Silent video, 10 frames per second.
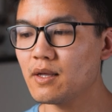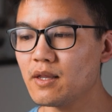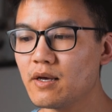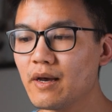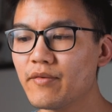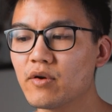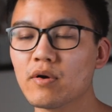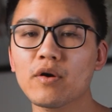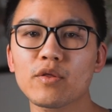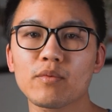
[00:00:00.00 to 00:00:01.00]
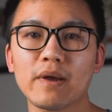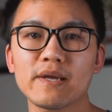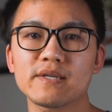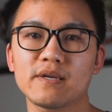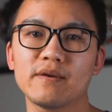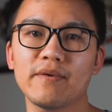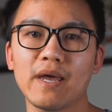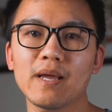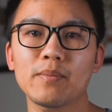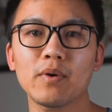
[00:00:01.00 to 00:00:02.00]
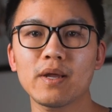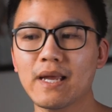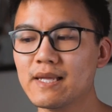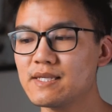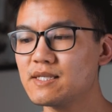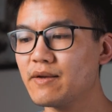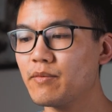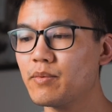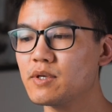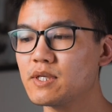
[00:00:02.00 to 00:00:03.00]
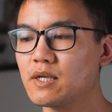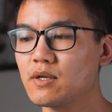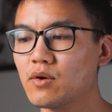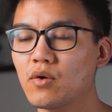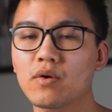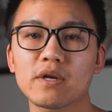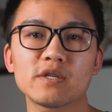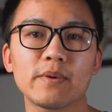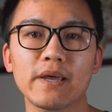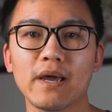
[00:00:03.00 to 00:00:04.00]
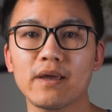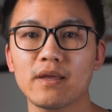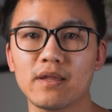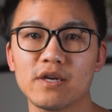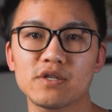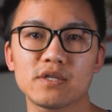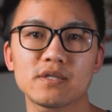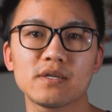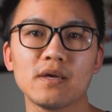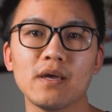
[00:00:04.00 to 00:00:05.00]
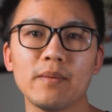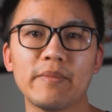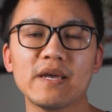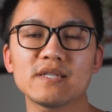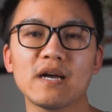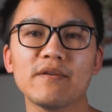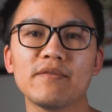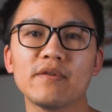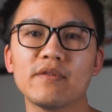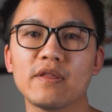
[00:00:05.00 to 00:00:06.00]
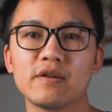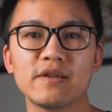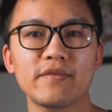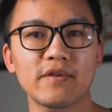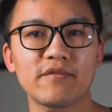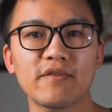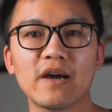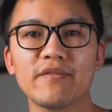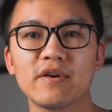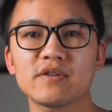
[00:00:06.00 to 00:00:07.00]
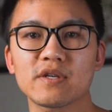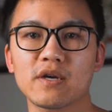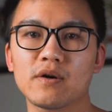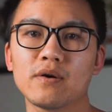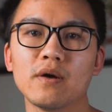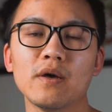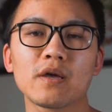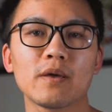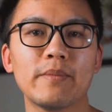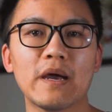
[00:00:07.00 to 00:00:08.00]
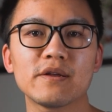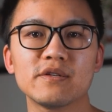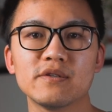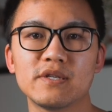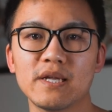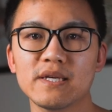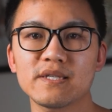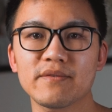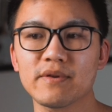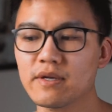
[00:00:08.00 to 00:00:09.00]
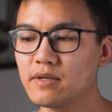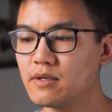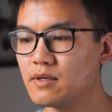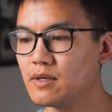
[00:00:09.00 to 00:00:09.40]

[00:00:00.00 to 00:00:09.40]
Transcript: They have a growth rate of 8.87% according to my calculations, based off of the dividend 5 years ago compared to today's dividend.